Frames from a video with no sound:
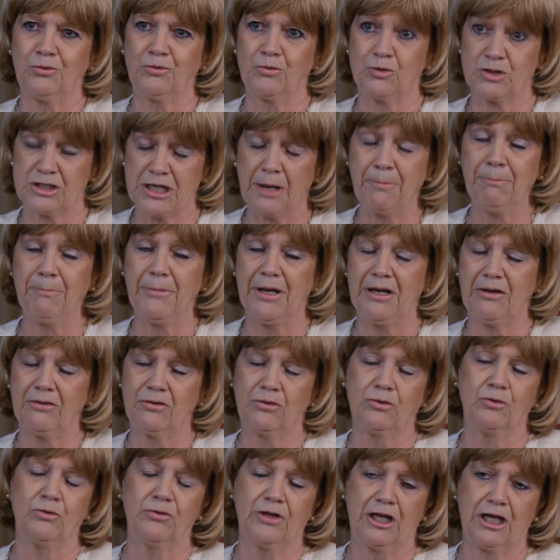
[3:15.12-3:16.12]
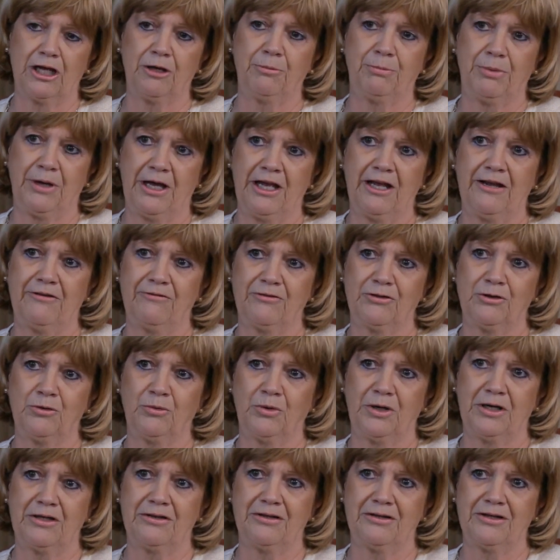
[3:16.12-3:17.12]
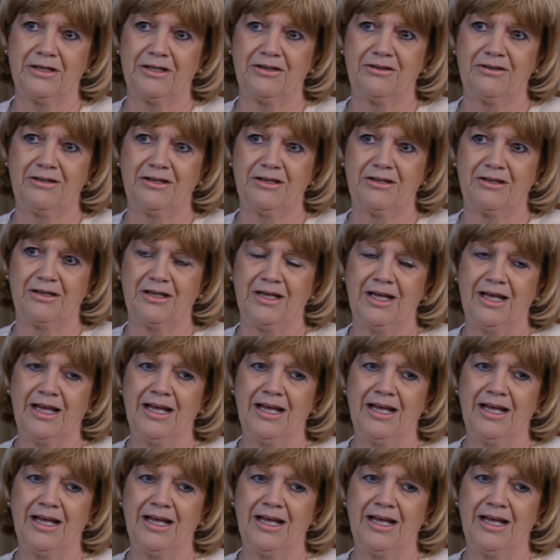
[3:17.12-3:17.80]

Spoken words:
some men thought they could behave in the way that they did.